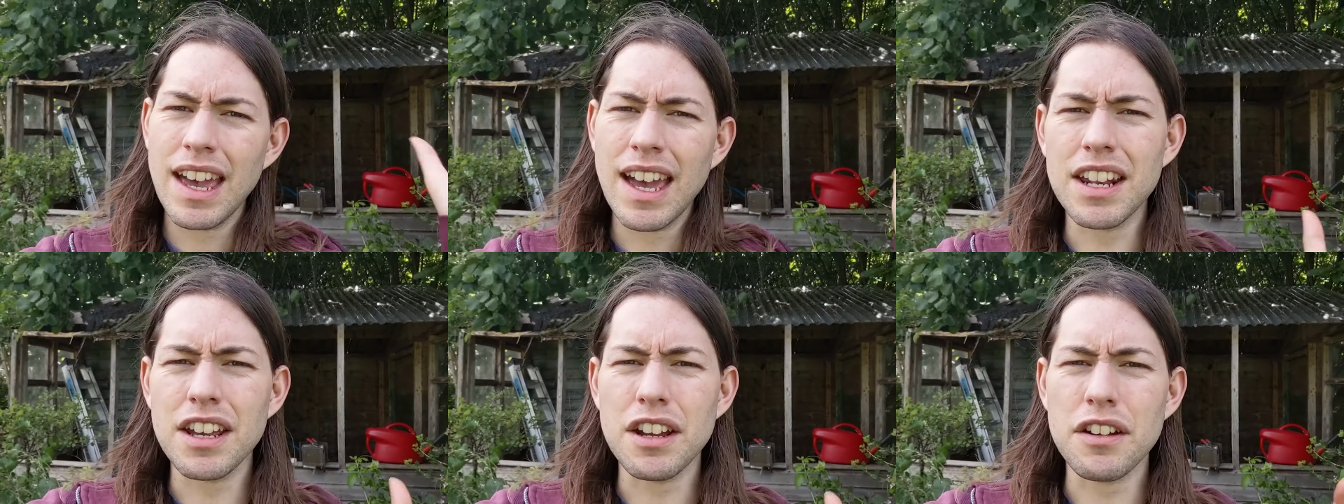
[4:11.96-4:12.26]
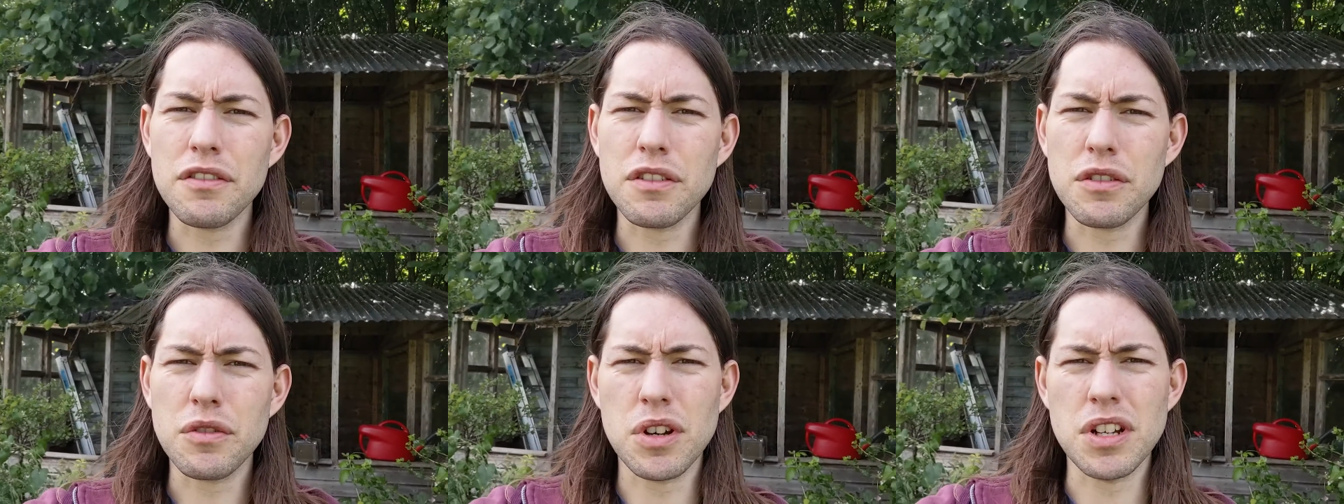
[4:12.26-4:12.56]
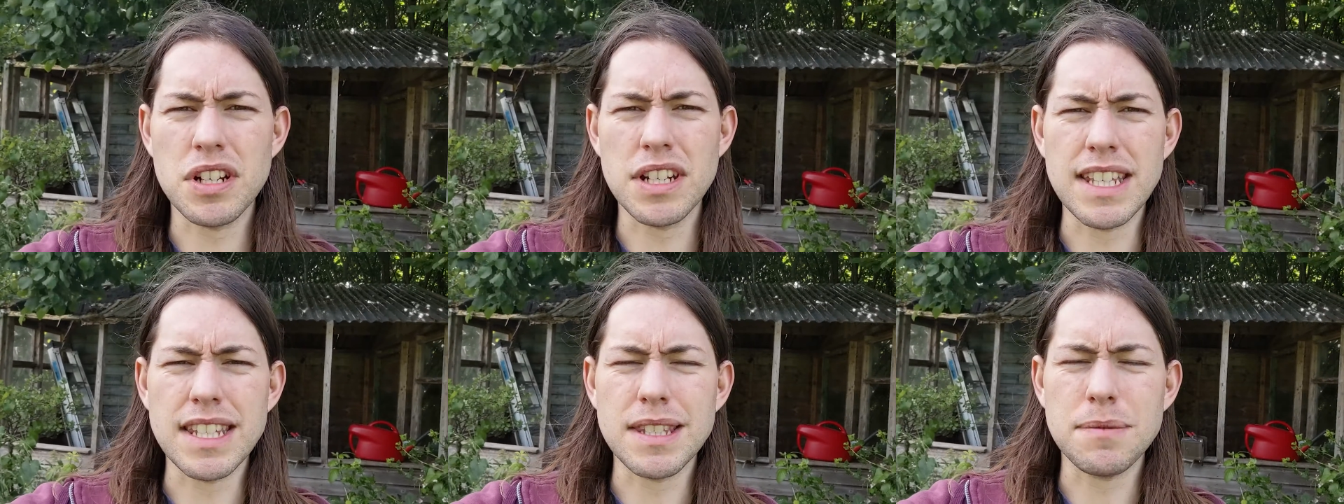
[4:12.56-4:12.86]
Hello
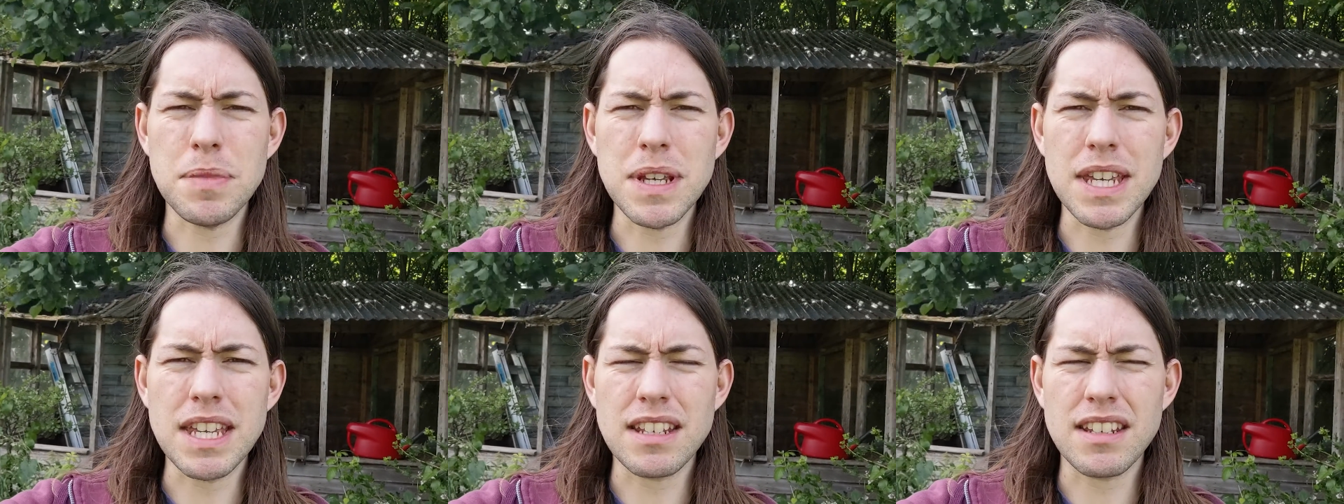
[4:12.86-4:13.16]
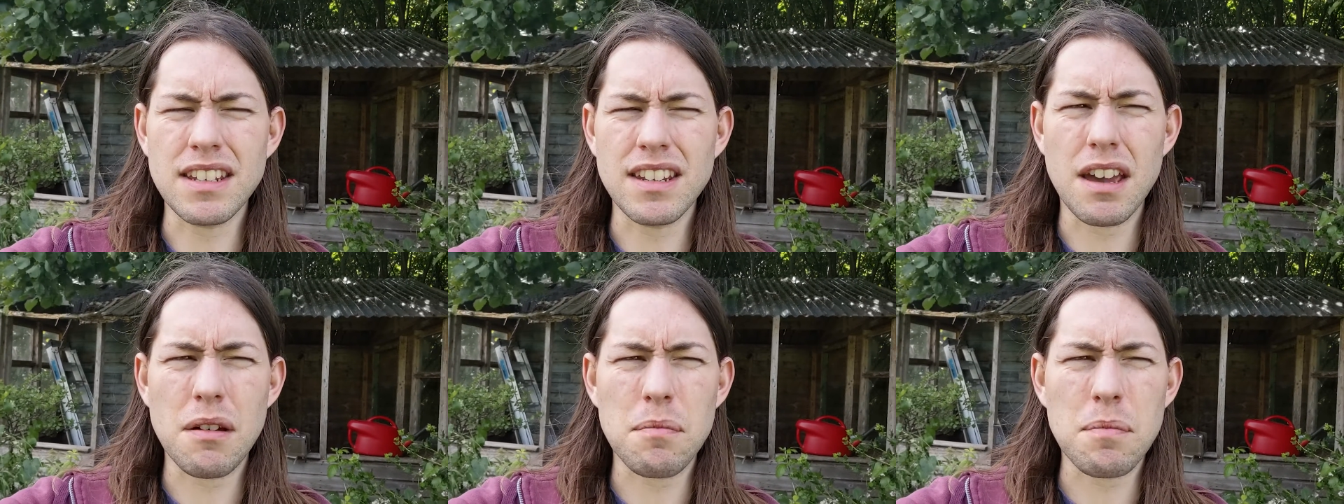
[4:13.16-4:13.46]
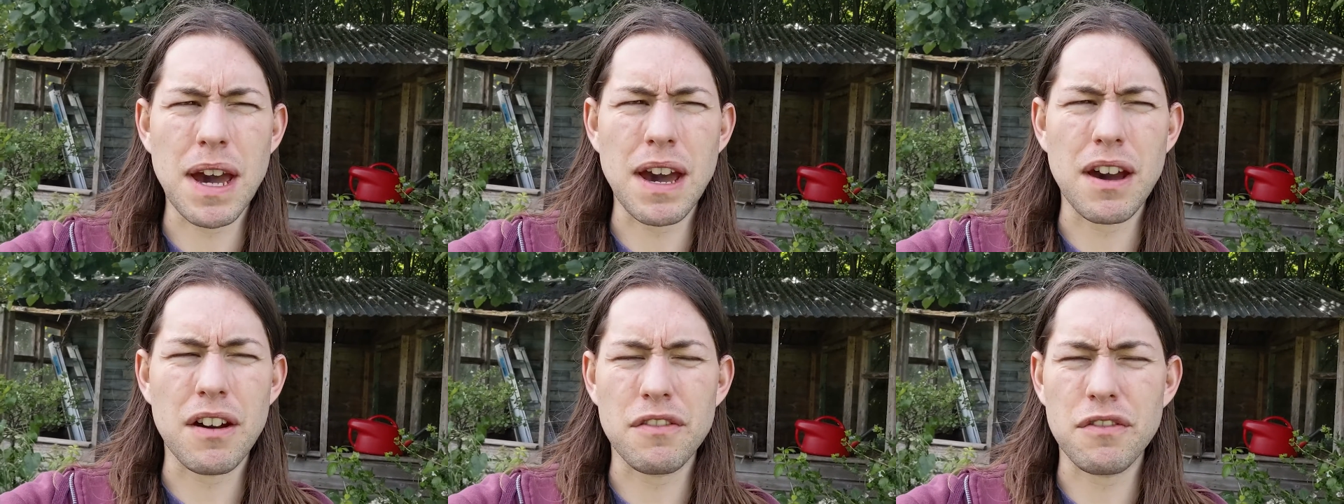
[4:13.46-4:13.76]
everyone, it's been
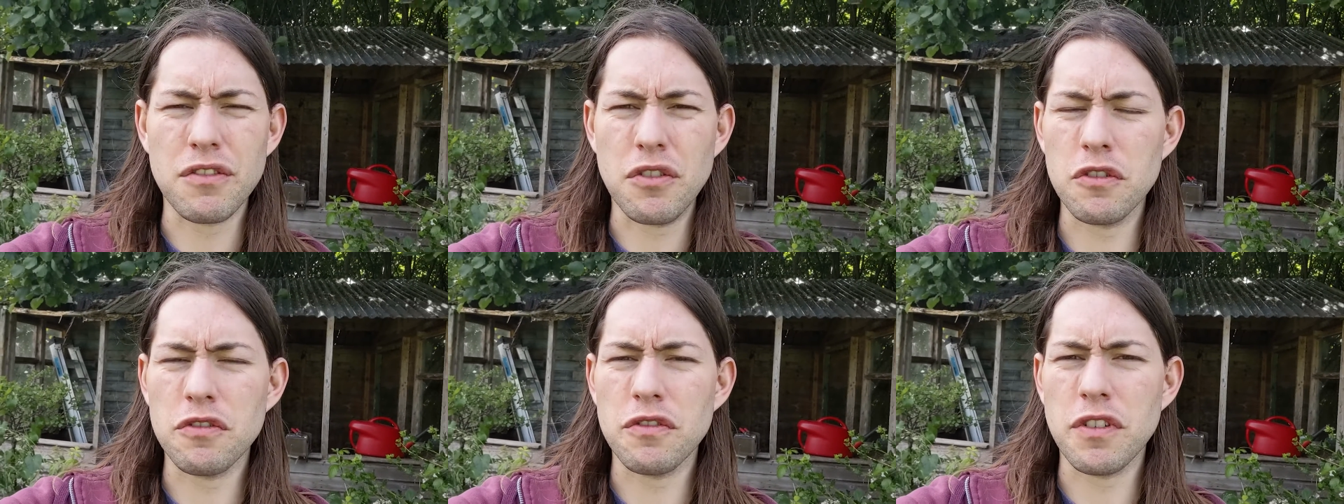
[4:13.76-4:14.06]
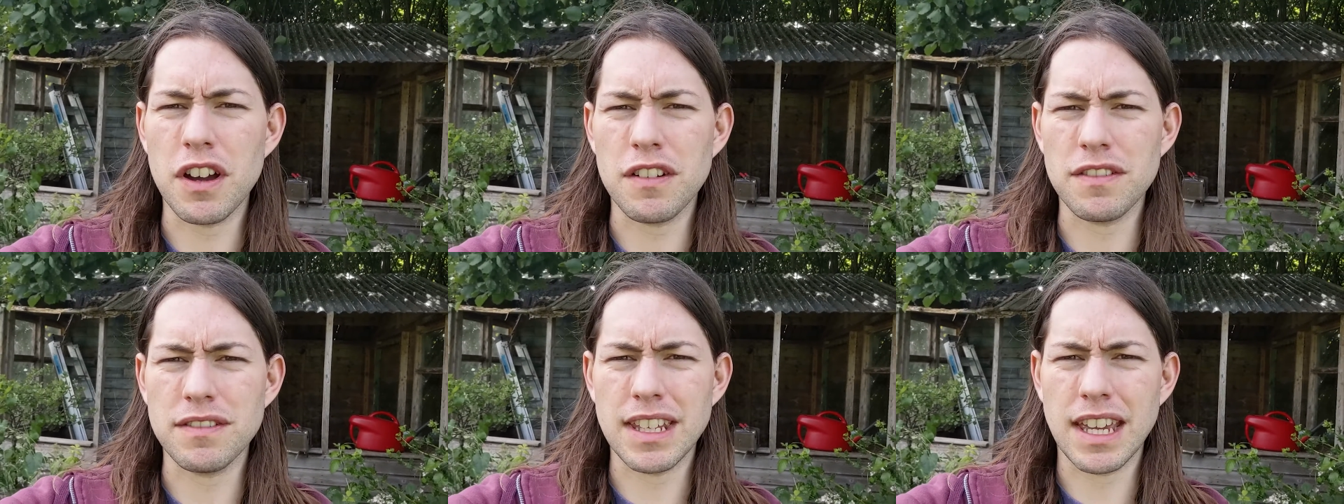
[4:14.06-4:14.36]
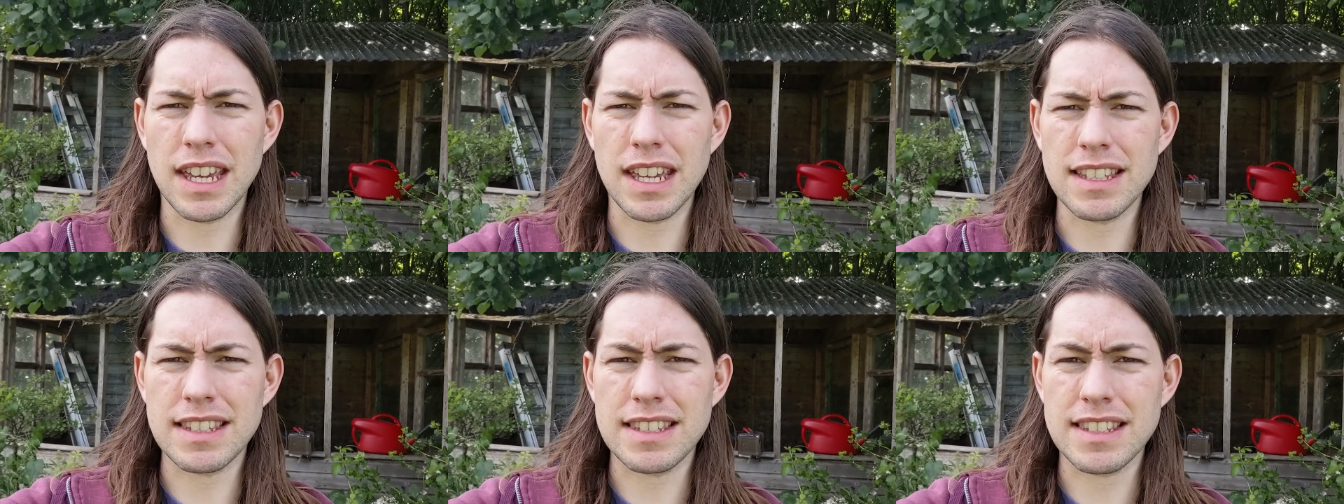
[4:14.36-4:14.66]
about 4 or 5
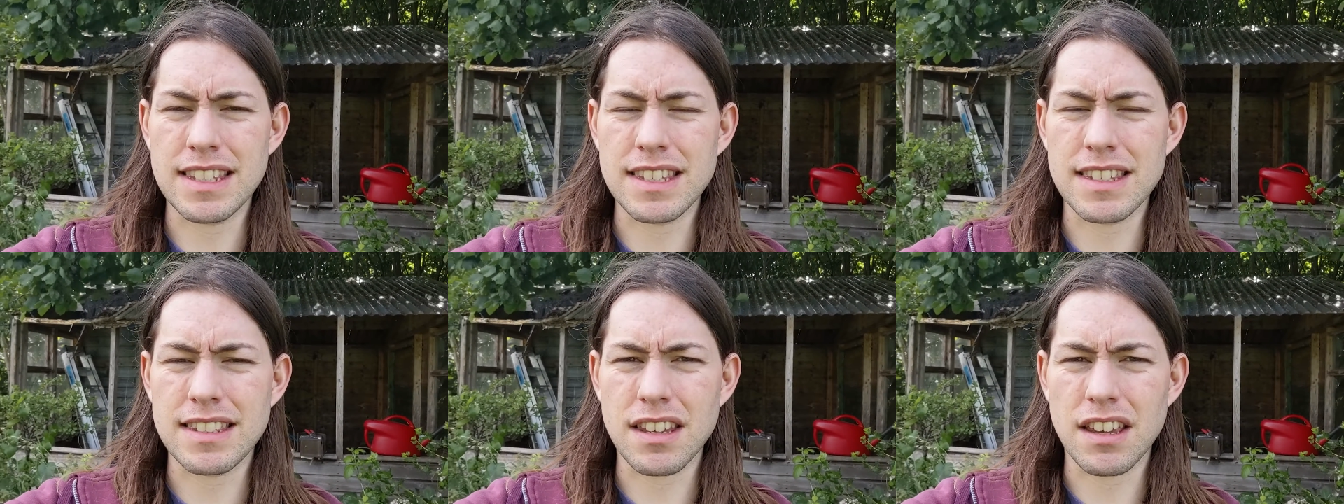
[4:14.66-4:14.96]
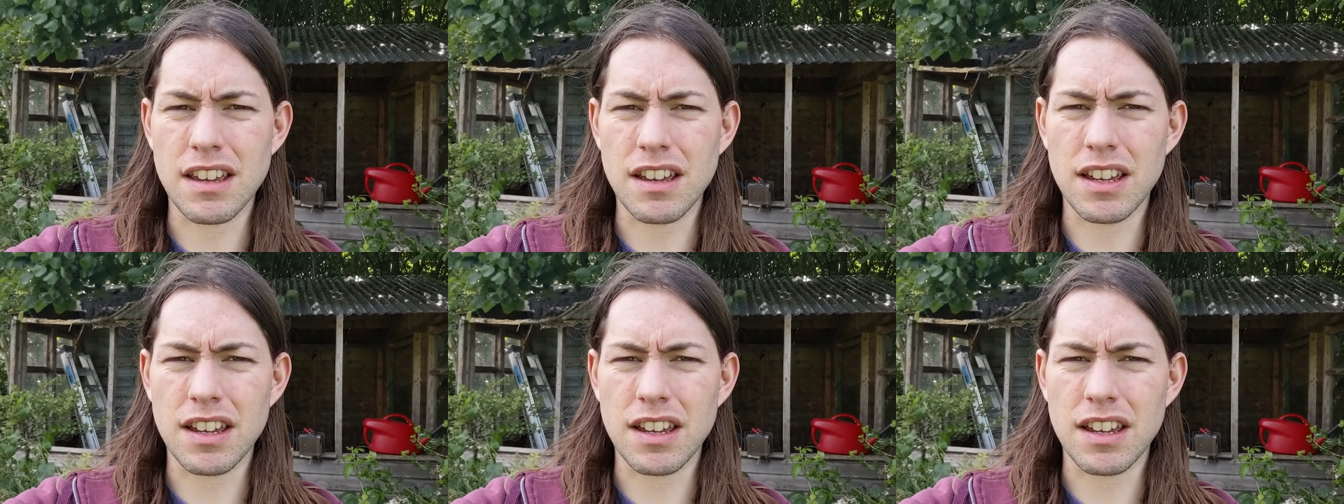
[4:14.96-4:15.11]
days since